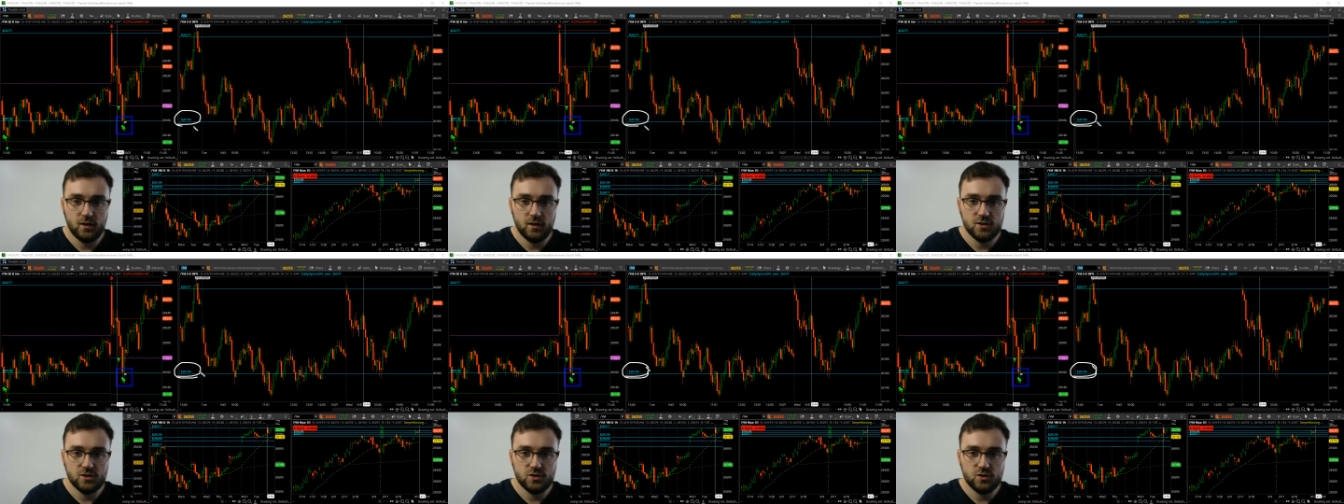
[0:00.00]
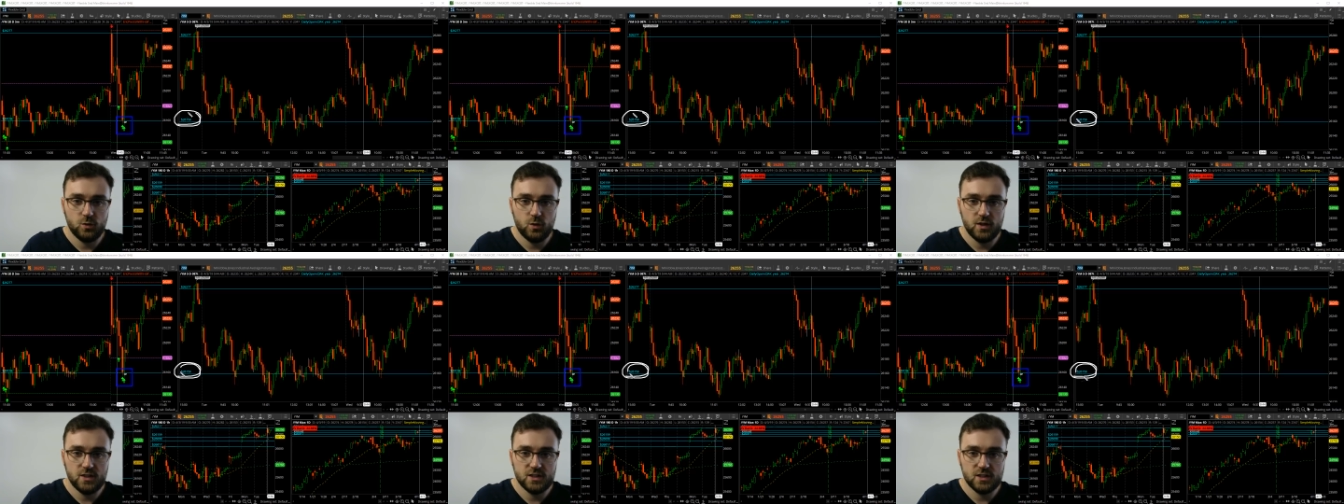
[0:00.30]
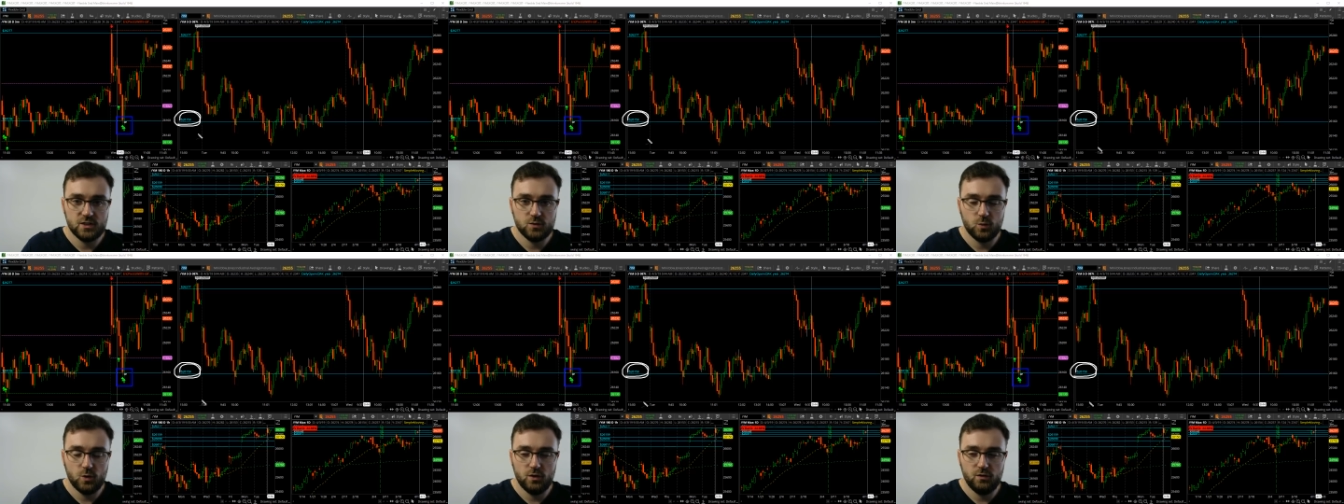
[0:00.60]
this
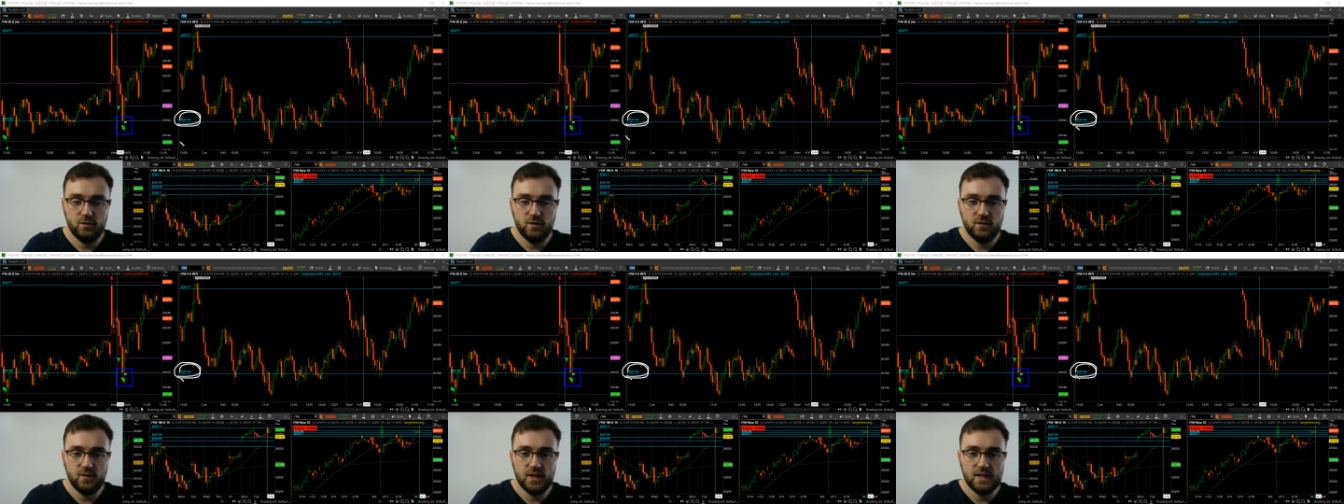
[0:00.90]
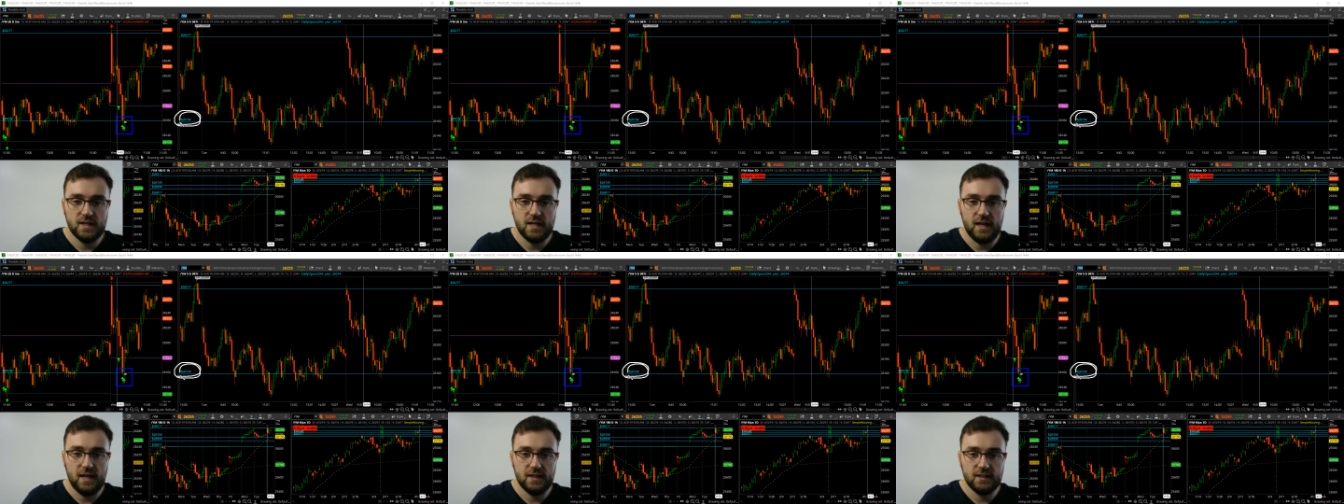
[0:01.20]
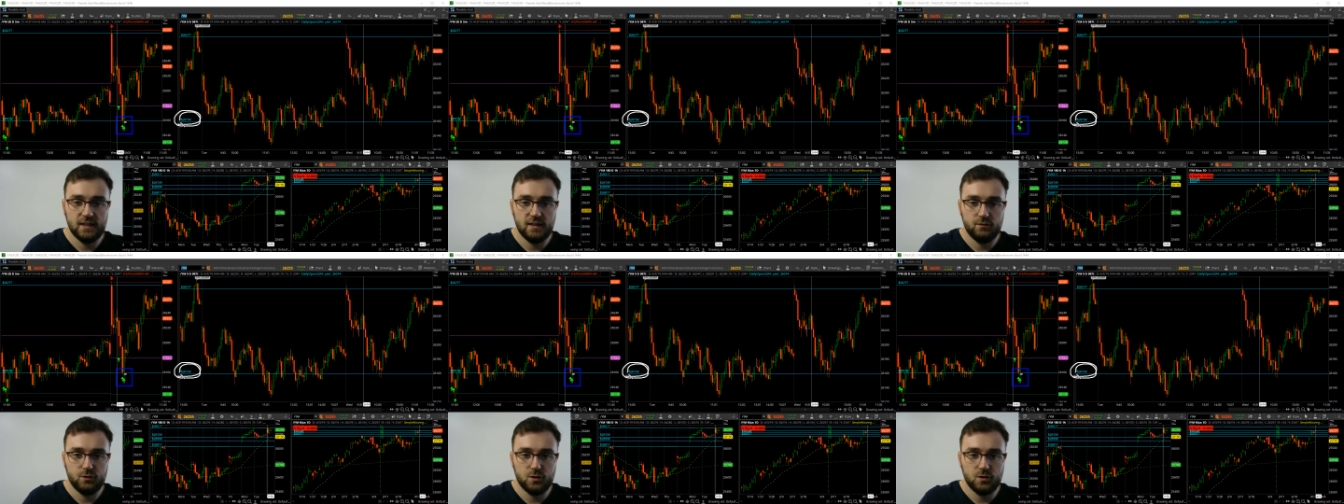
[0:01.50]

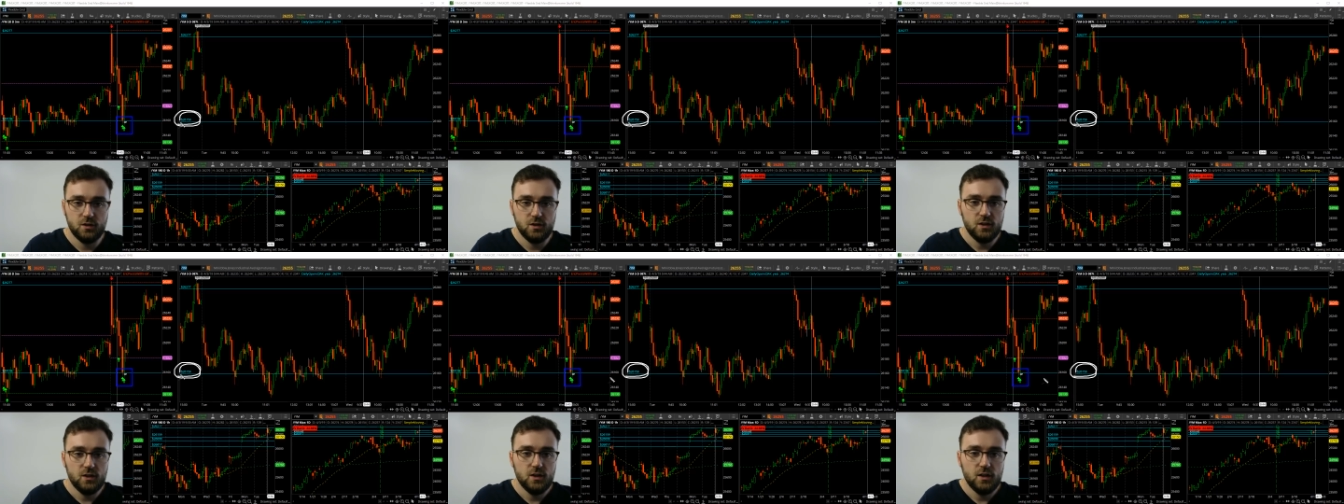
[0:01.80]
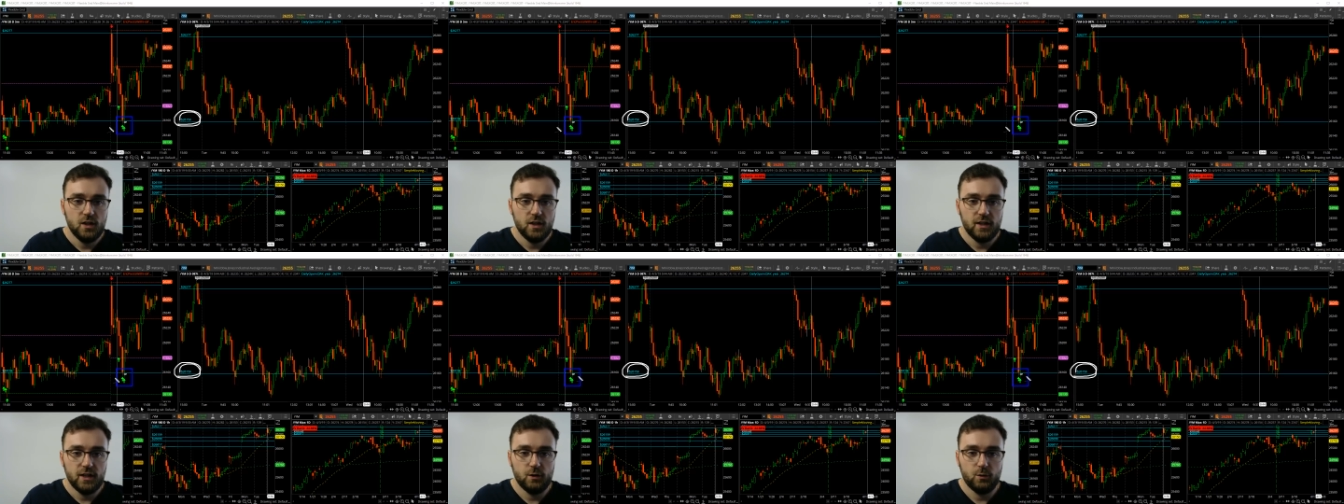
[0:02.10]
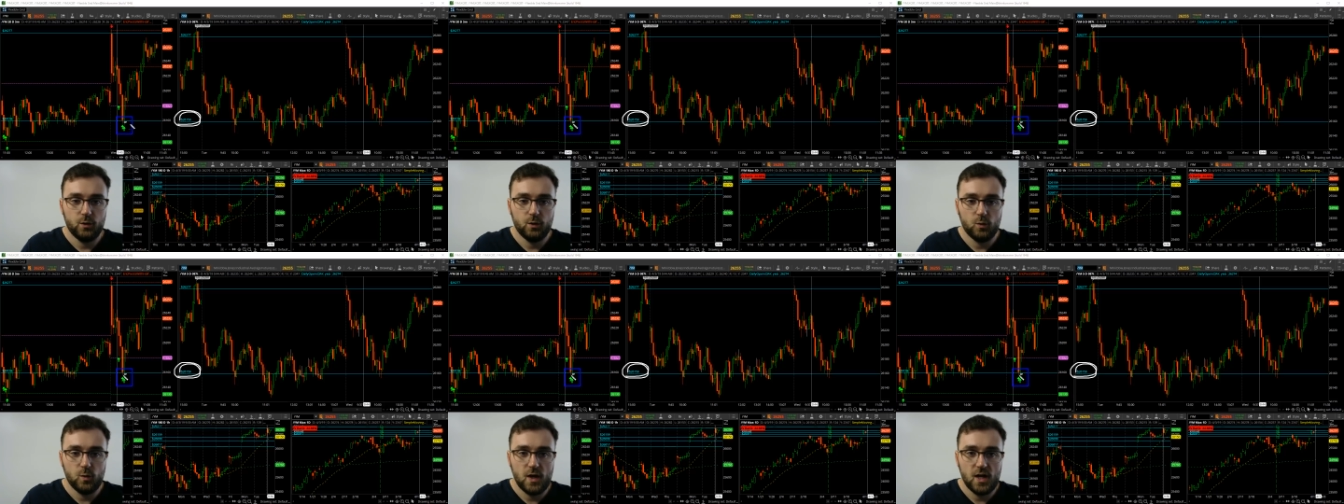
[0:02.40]
26,159 level
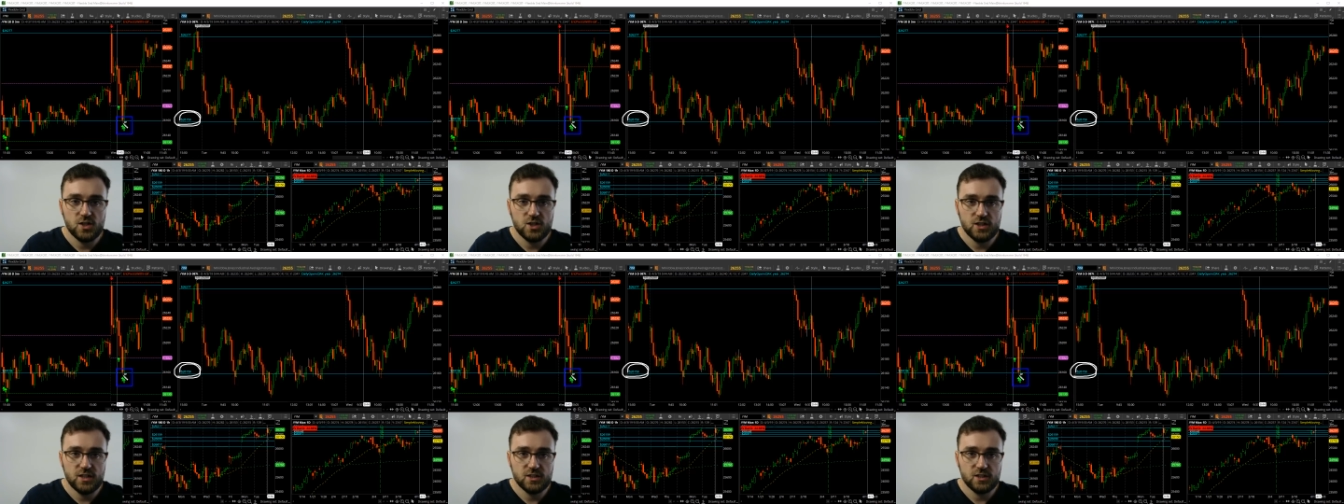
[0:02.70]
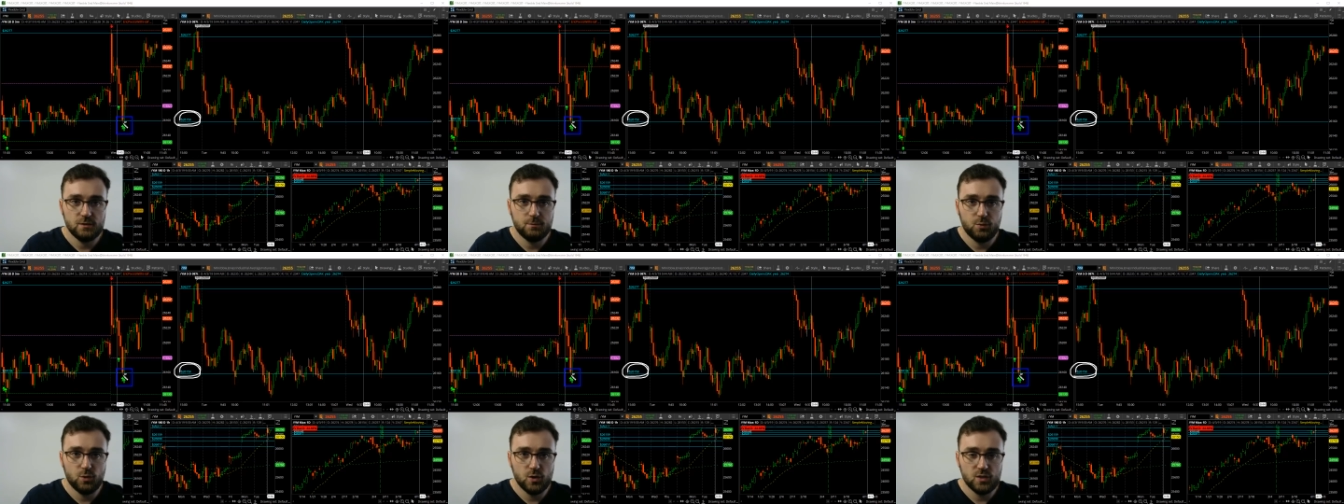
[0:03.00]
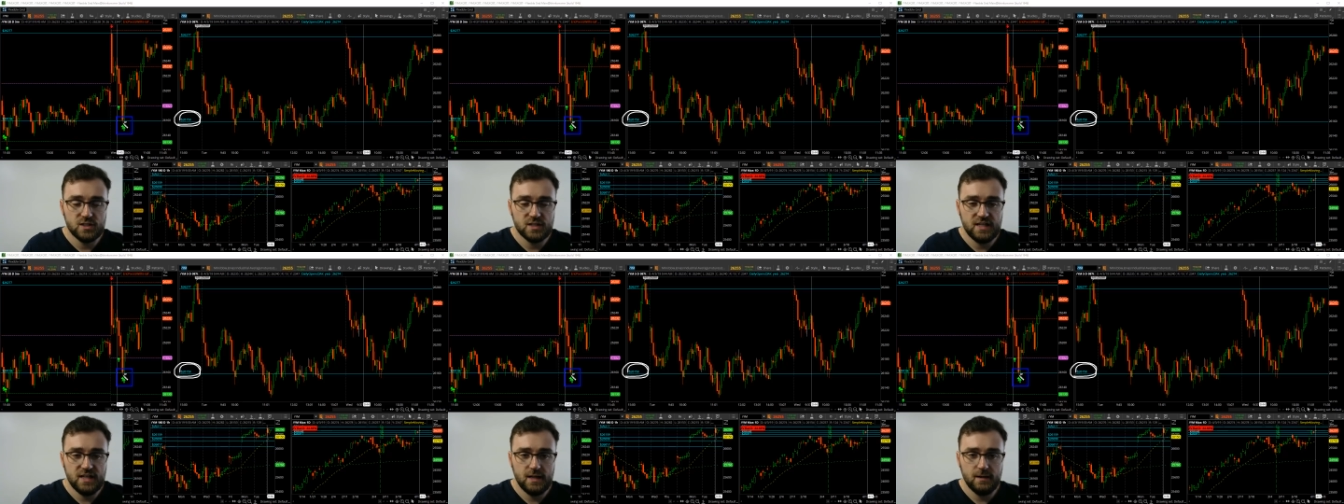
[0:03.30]
that we were watching as
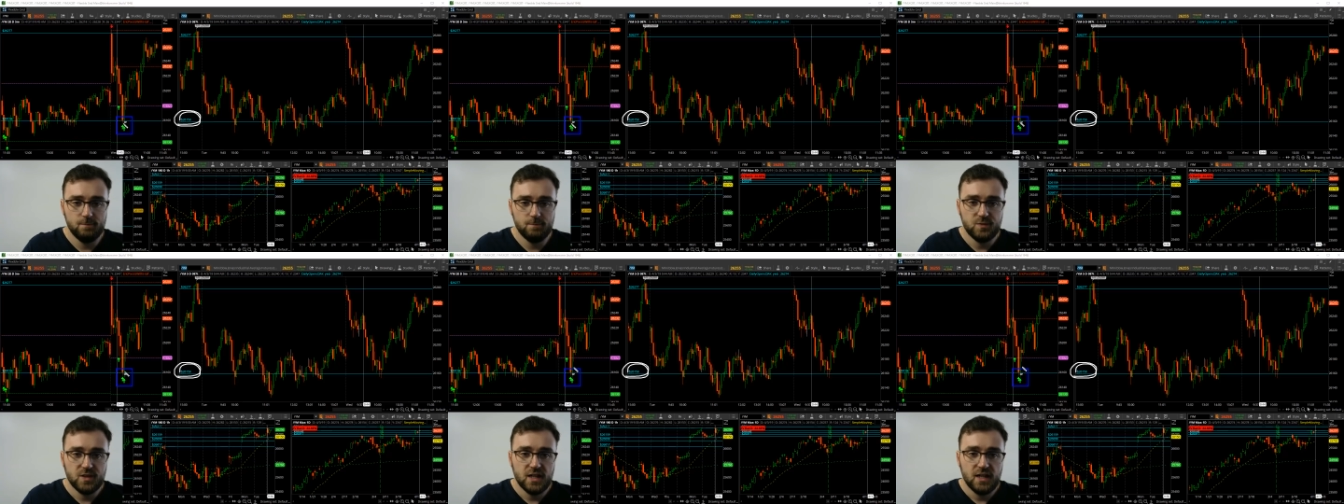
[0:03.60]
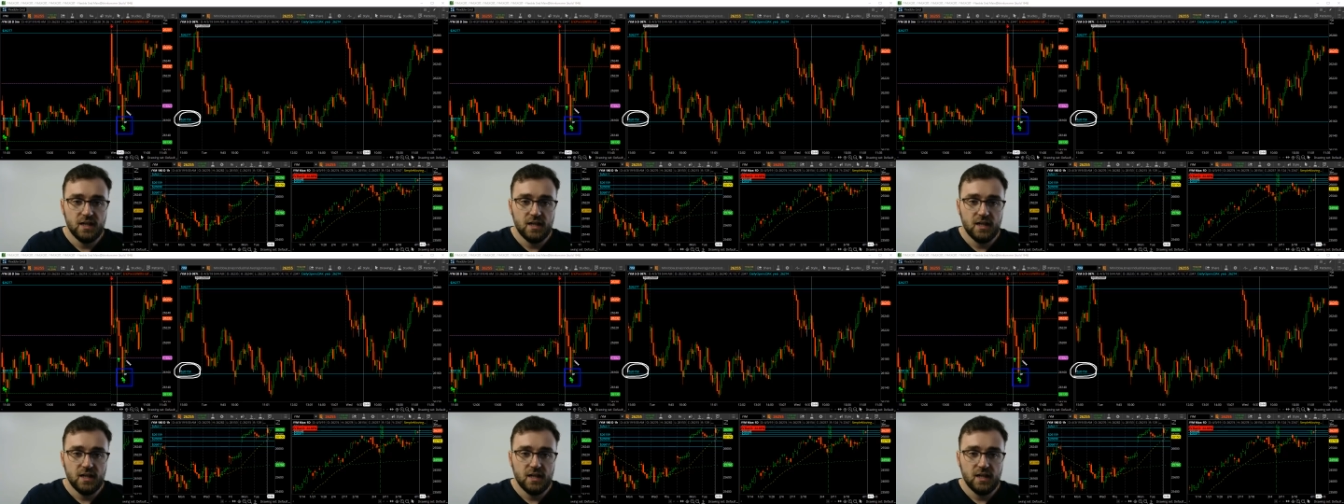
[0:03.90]
support today,